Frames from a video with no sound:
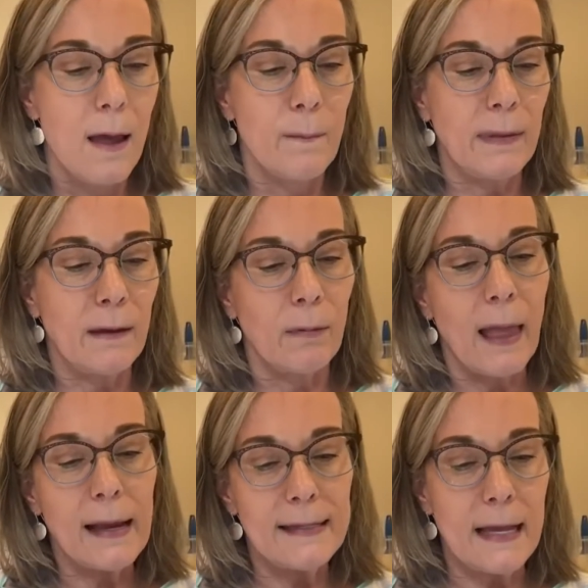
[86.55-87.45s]
But
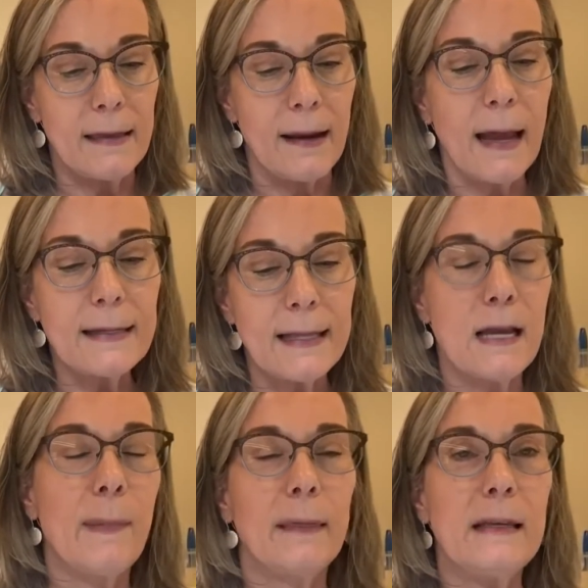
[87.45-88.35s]
like I said, the nice thing
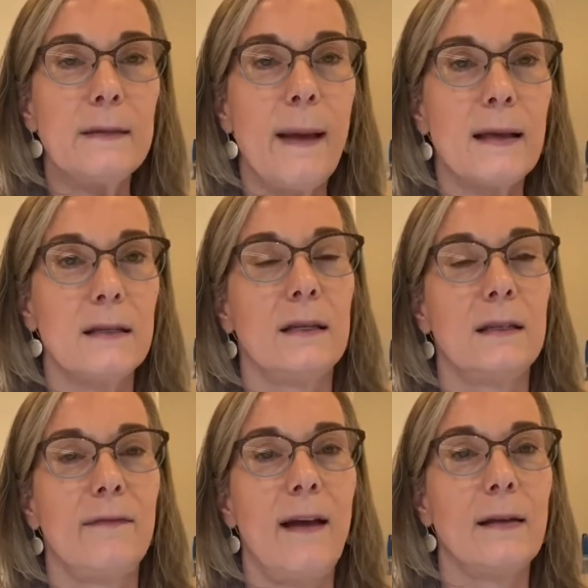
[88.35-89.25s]
about these masks is
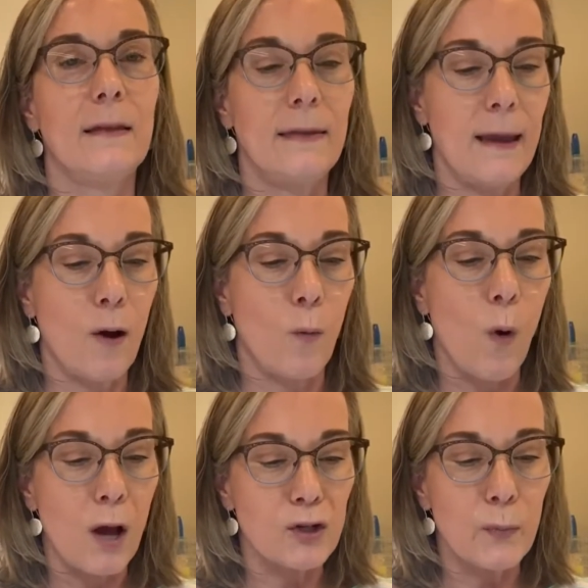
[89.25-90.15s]
the fact that they are
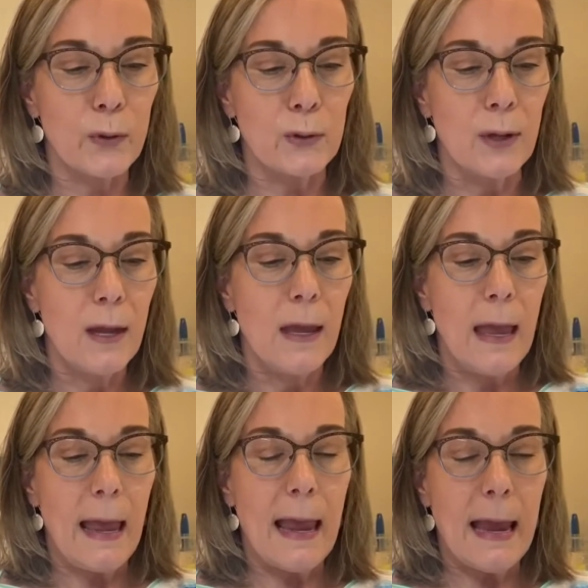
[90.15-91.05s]
washable
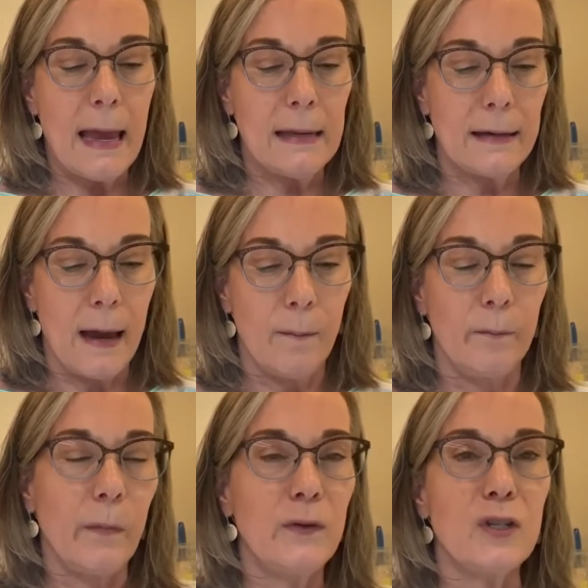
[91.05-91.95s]
and
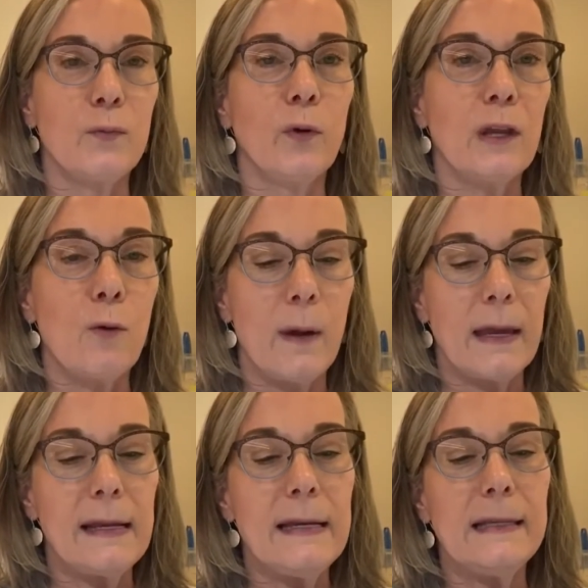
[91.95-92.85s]
just really quick
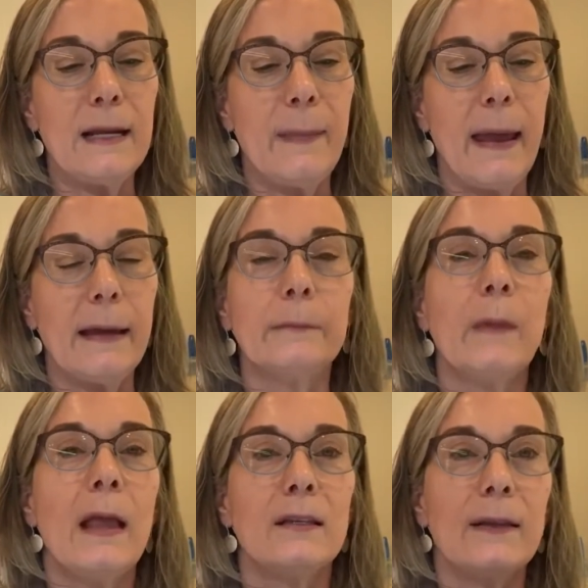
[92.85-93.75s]
and easy to make.
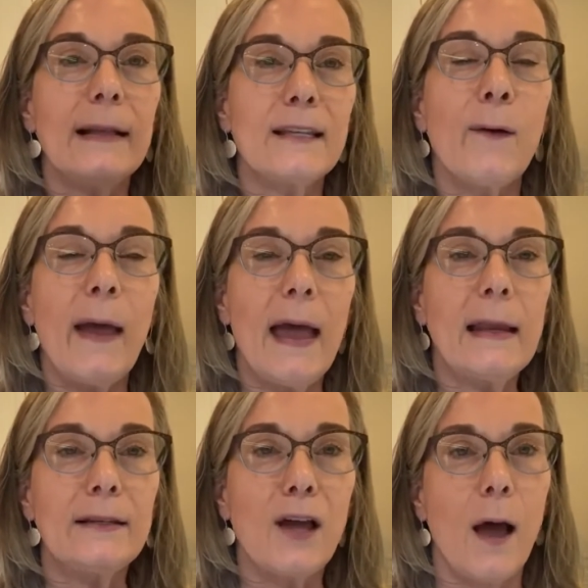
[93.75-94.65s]
So let's go ahead
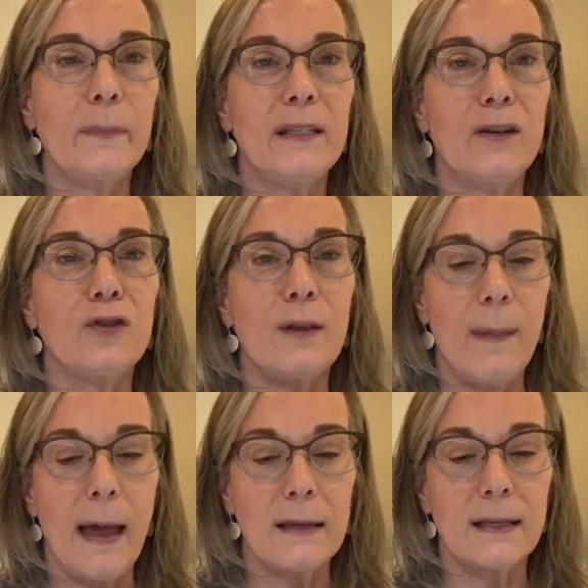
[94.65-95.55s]
and top stitch the
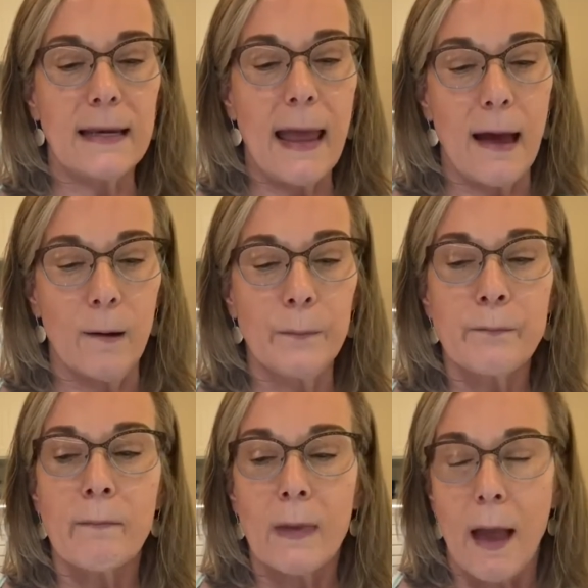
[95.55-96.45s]
mask now.
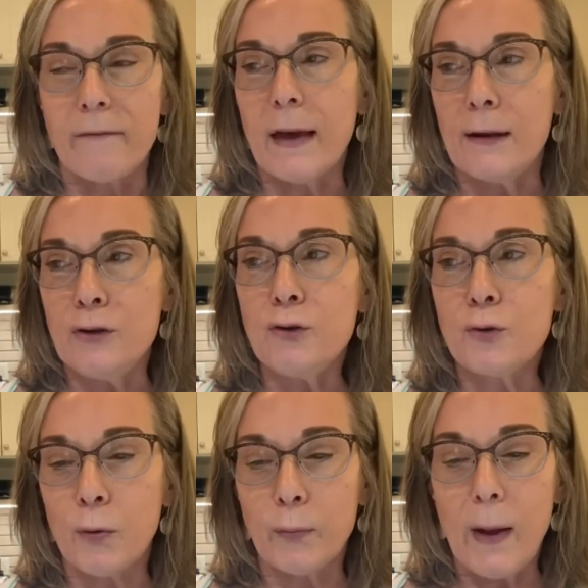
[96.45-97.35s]
I've got a
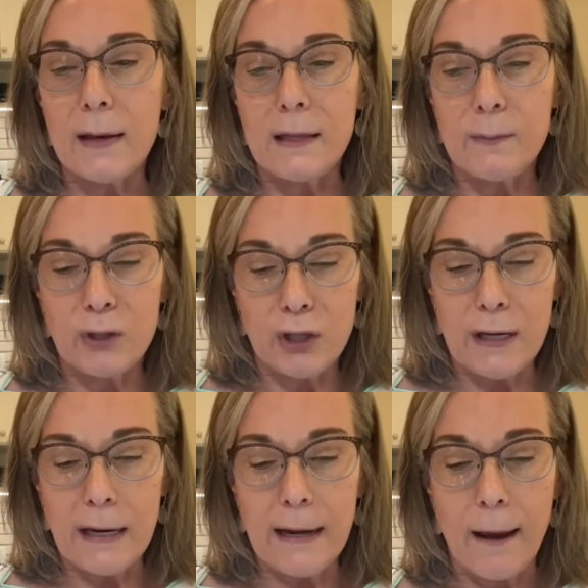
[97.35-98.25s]
neutral thread in the
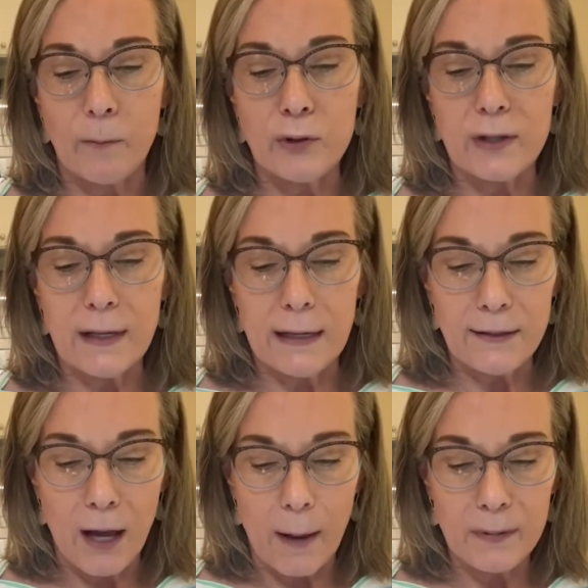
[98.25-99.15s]
machine, and we're just going to
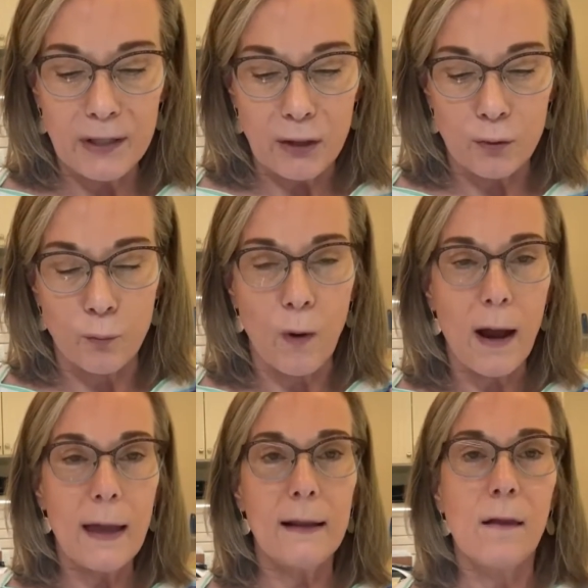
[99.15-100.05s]
top stitch
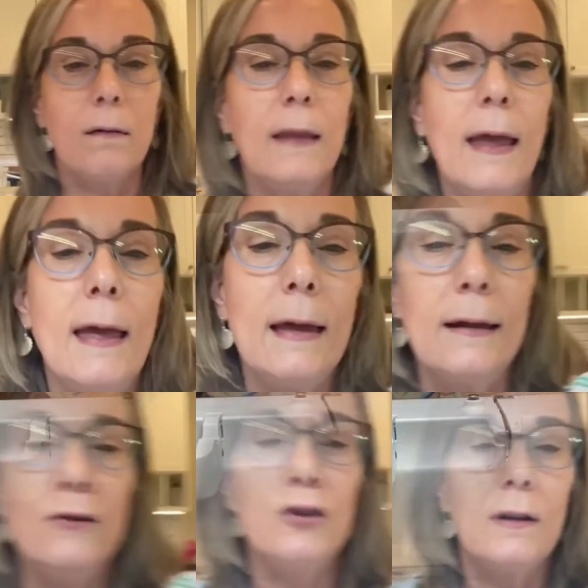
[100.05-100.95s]
right along the edge. I'm going